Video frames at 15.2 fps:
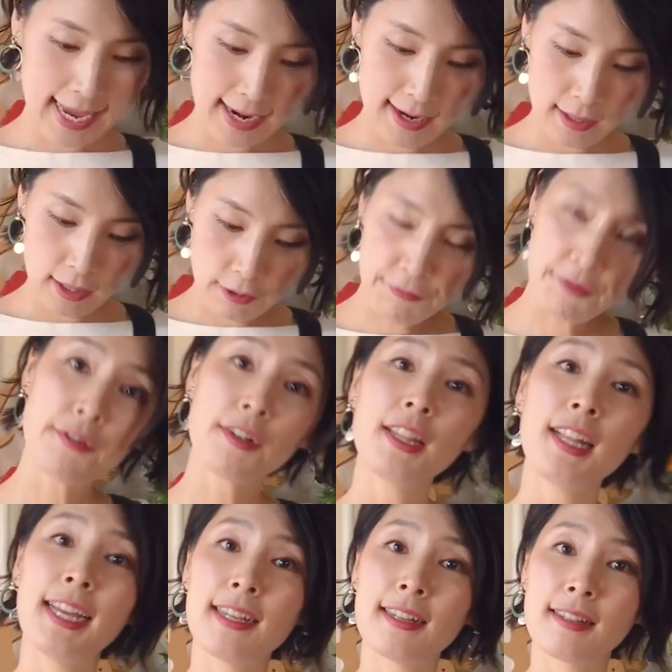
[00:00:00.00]
And if you'd
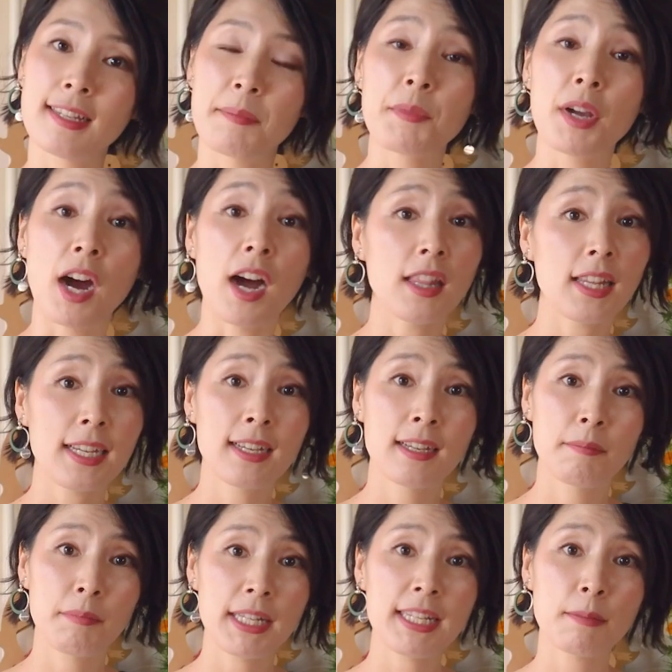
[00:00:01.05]
like some
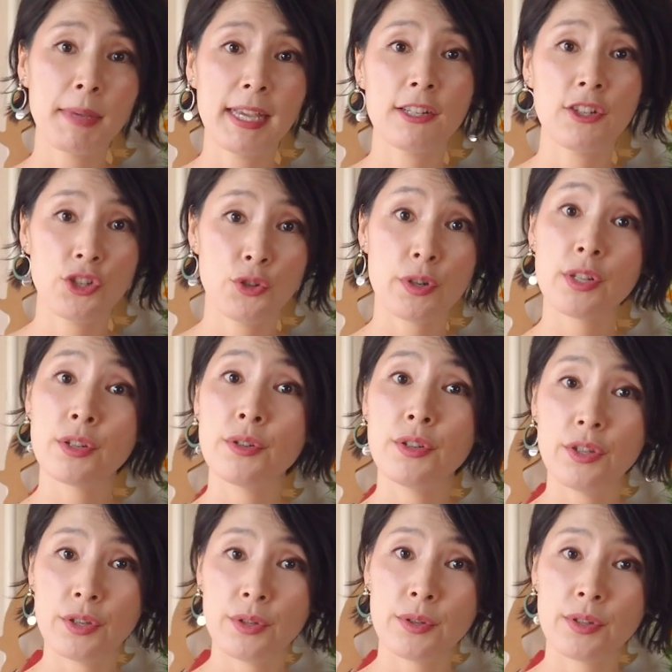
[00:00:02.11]
garlic, please make sure
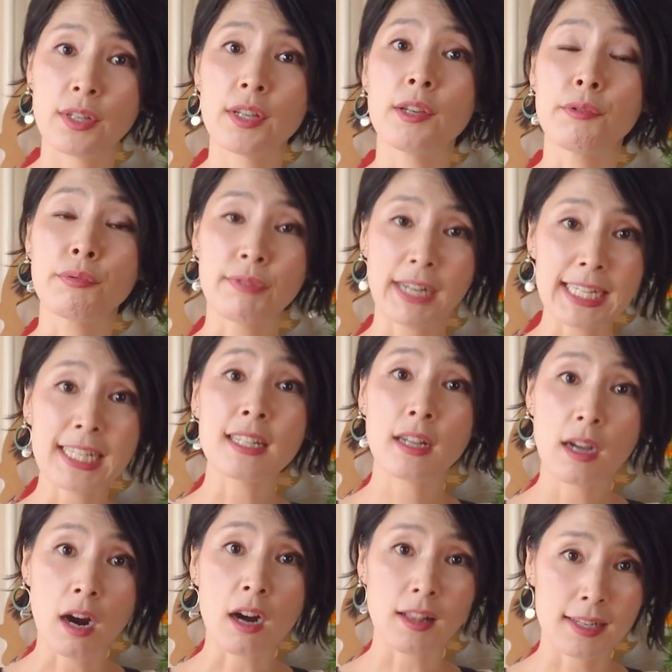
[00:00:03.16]
to use
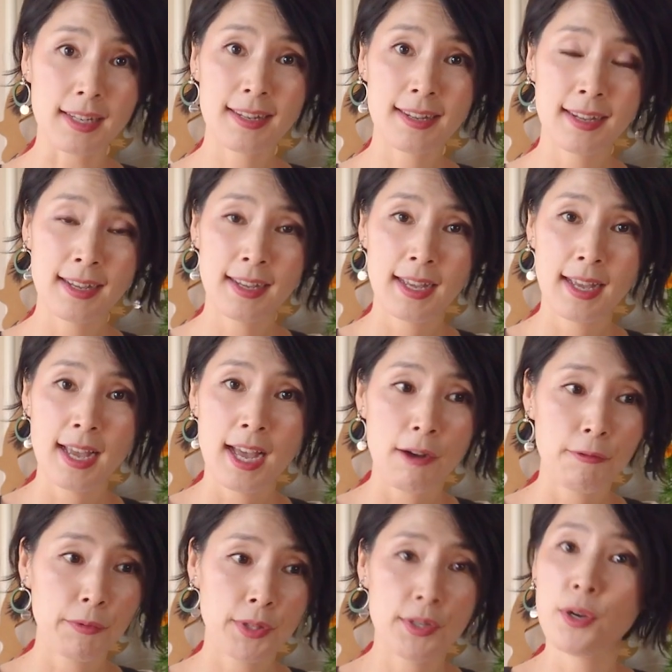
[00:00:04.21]
grated garlic.
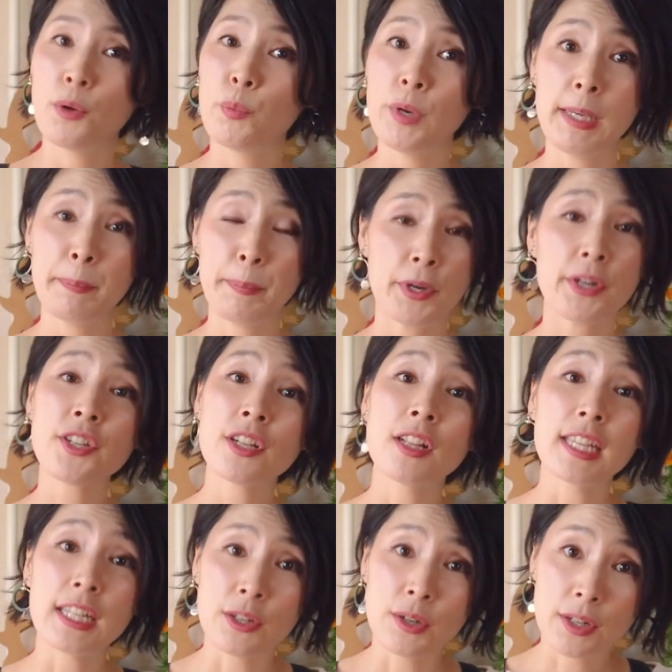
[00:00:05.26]
So we
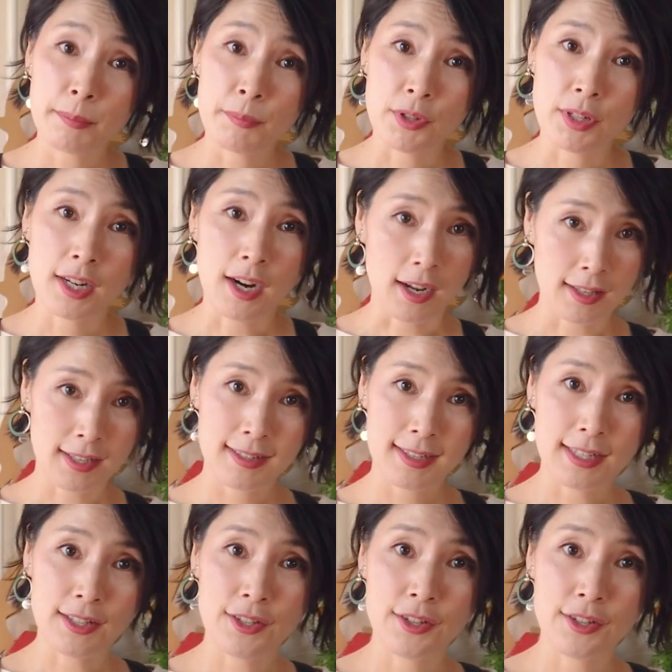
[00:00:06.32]
personally don't put garlic